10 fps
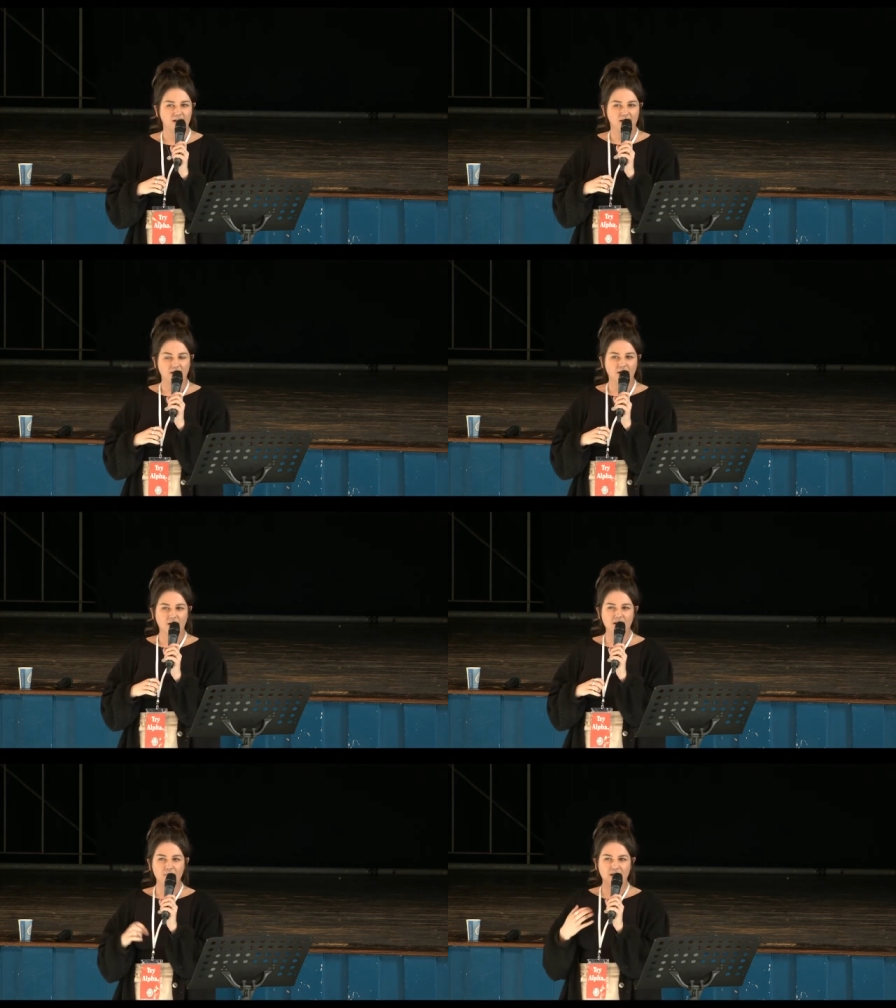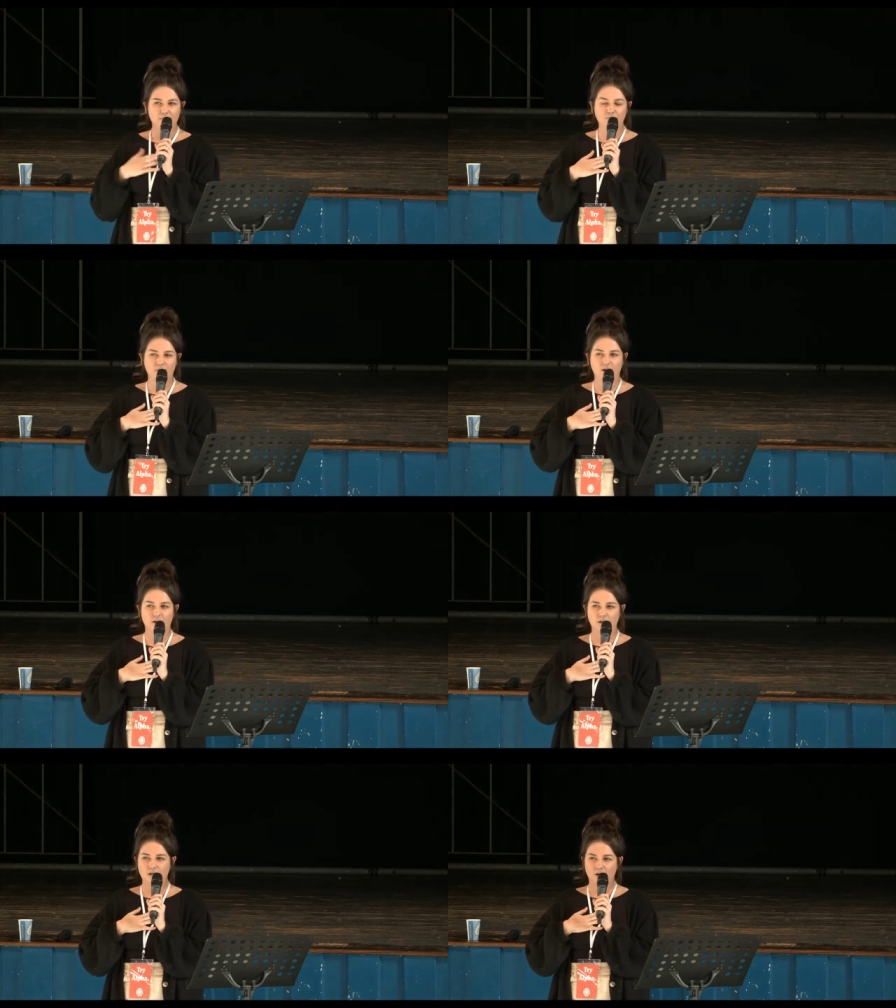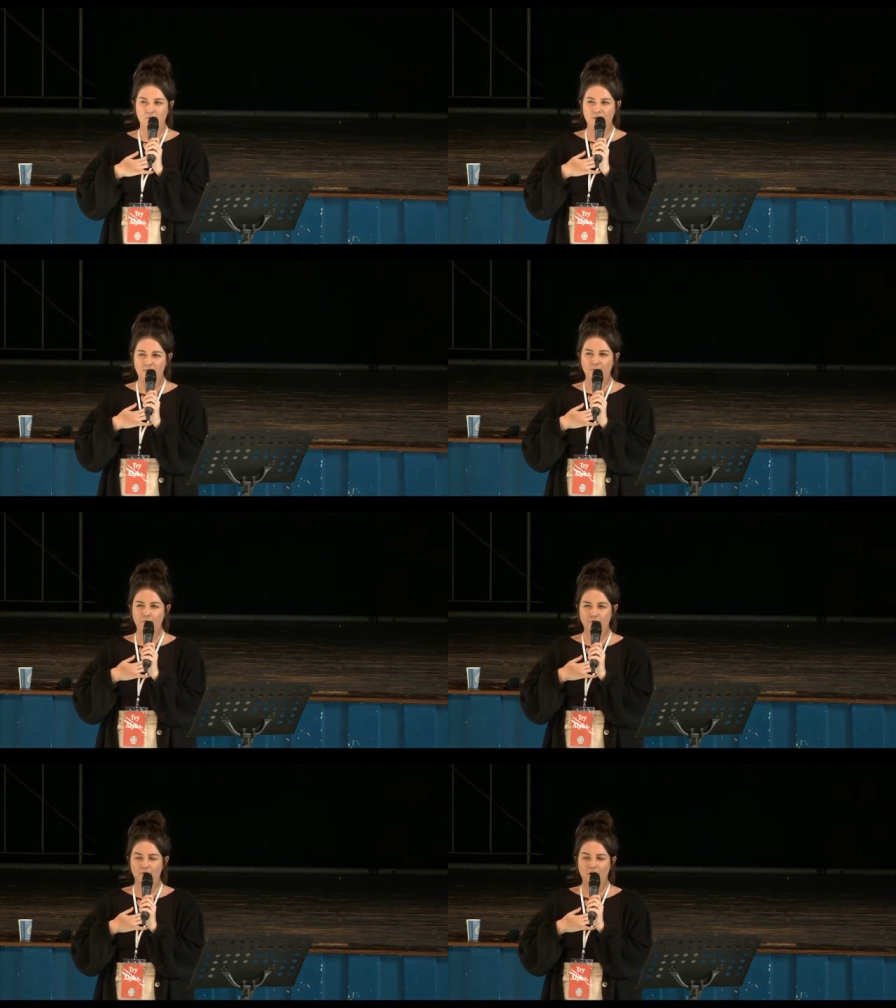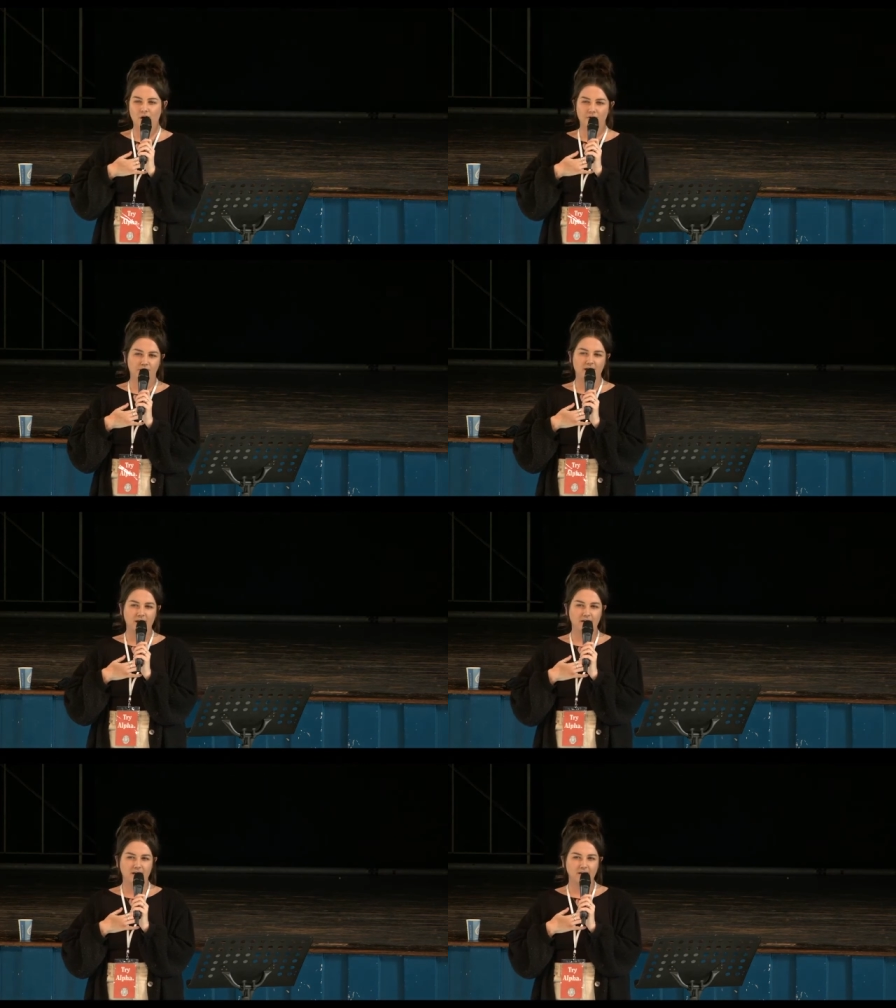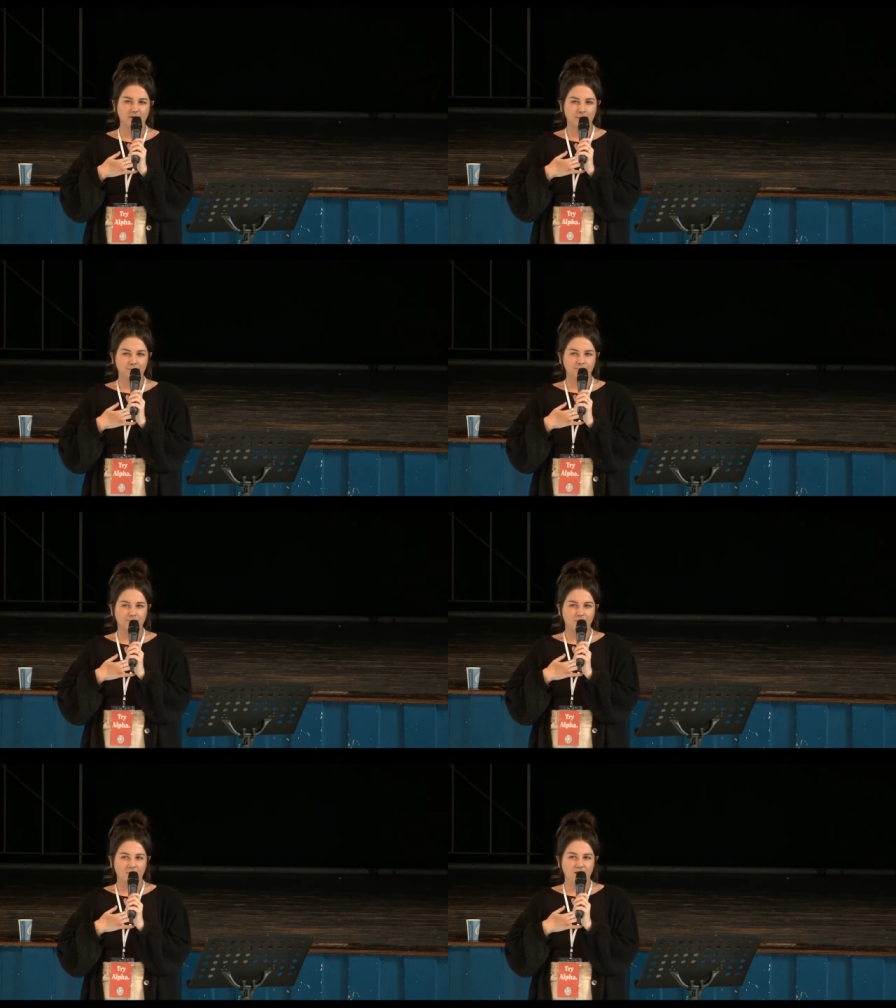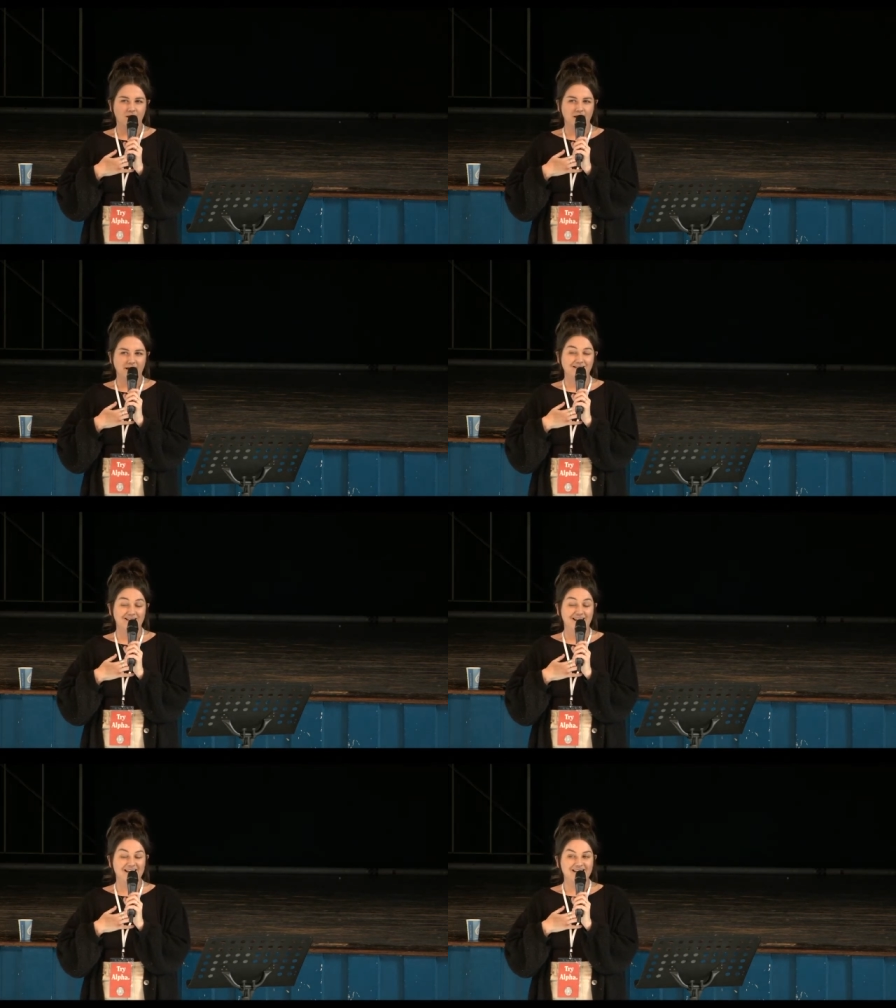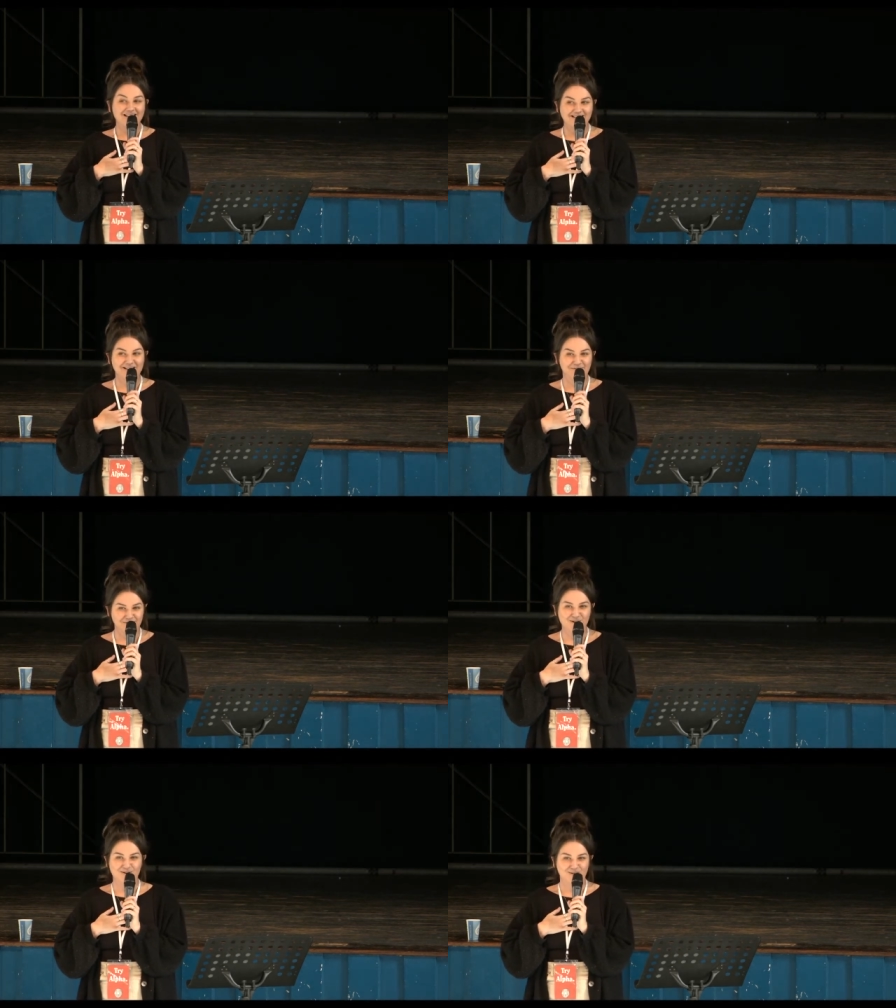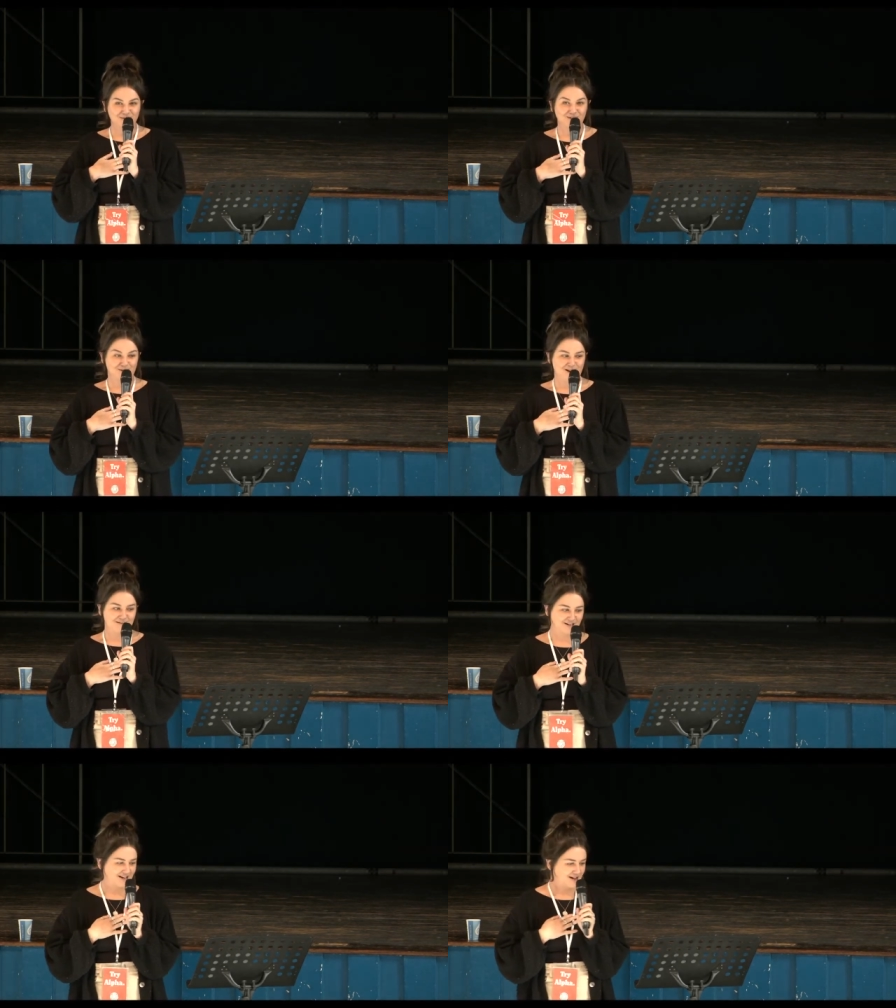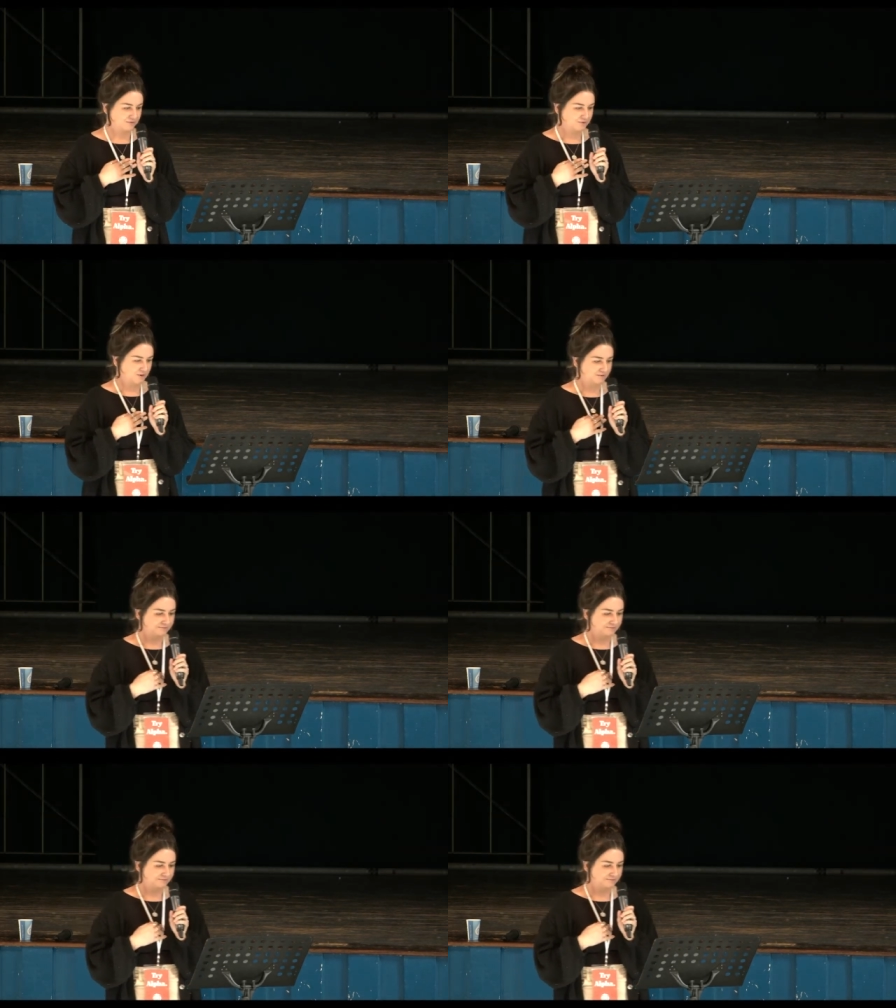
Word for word: Are, are there people that, are, you know, being put on your heart that maybe isn't easy for you to go and have an encounter with?